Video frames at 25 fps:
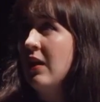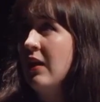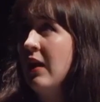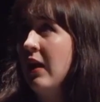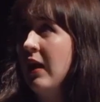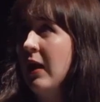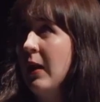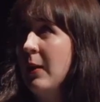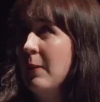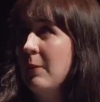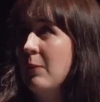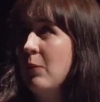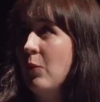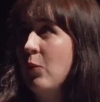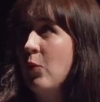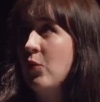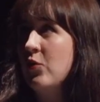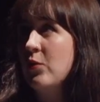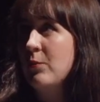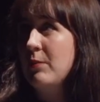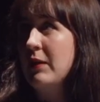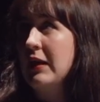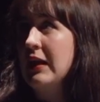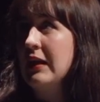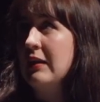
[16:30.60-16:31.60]
was
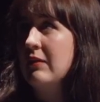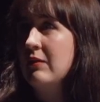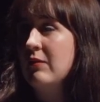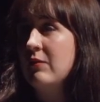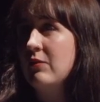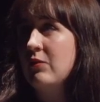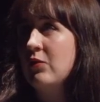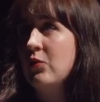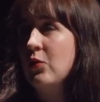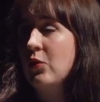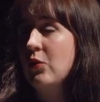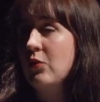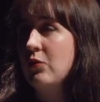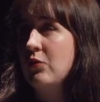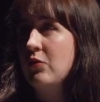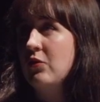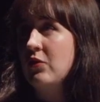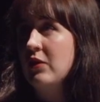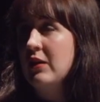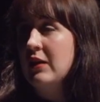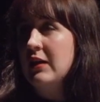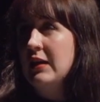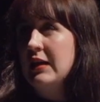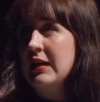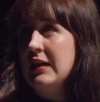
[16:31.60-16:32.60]
a big sort of
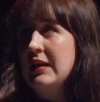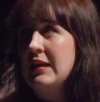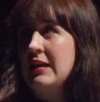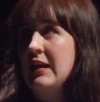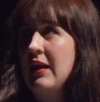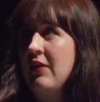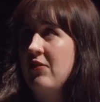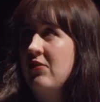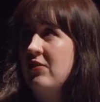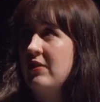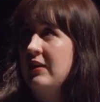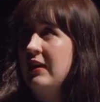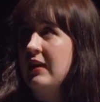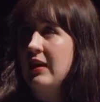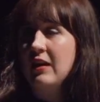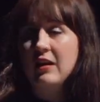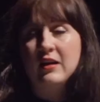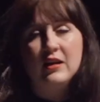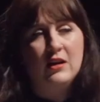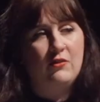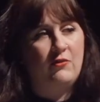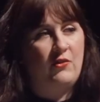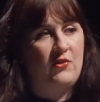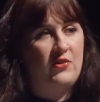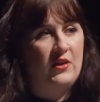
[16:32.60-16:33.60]
lesson in
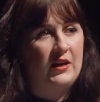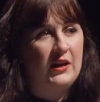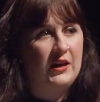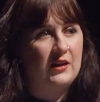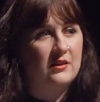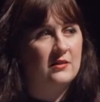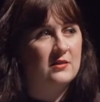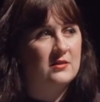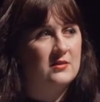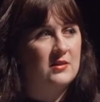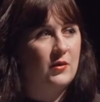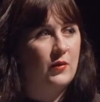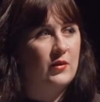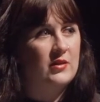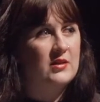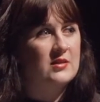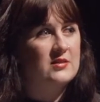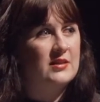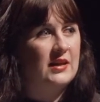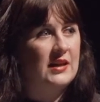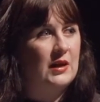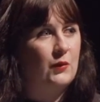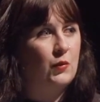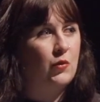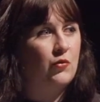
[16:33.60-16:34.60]
learning resilience. So
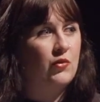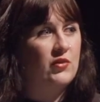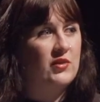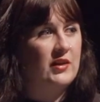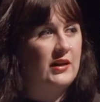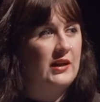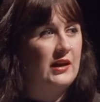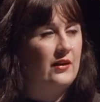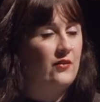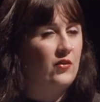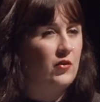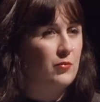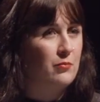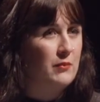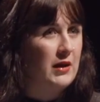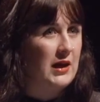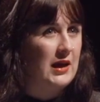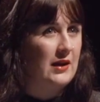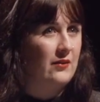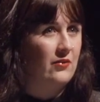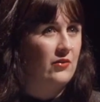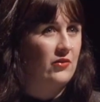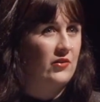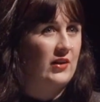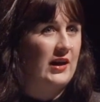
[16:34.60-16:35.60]
understanding what resilience
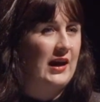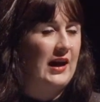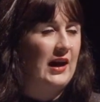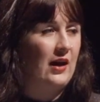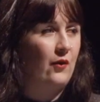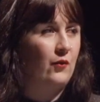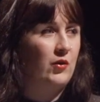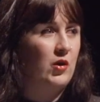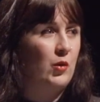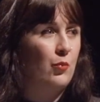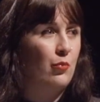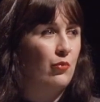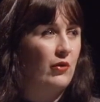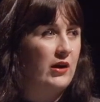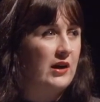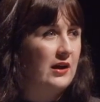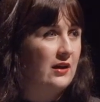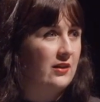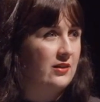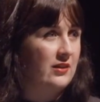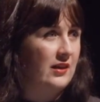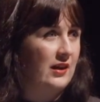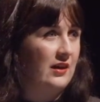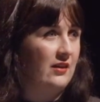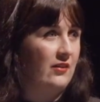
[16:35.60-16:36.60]
means and how you break
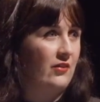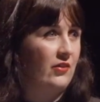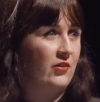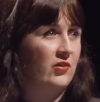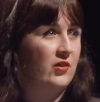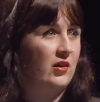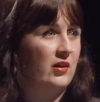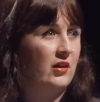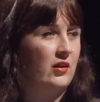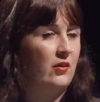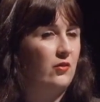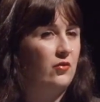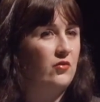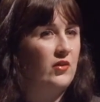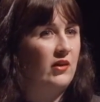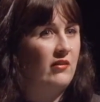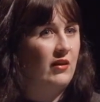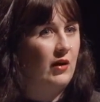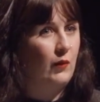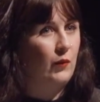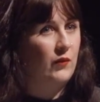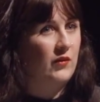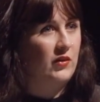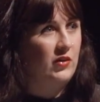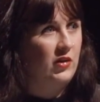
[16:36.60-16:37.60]
things to kind of figure
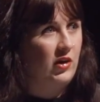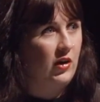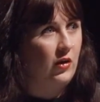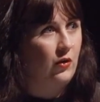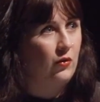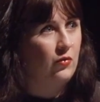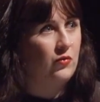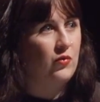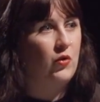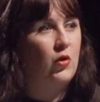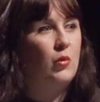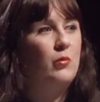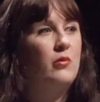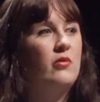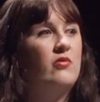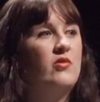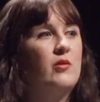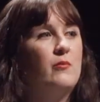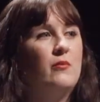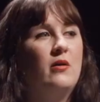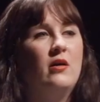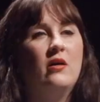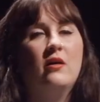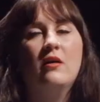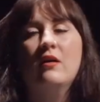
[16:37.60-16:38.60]
out what the new form of
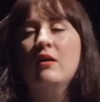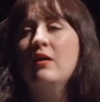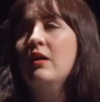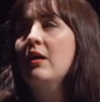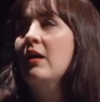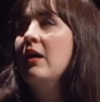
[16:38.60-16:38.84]
them are.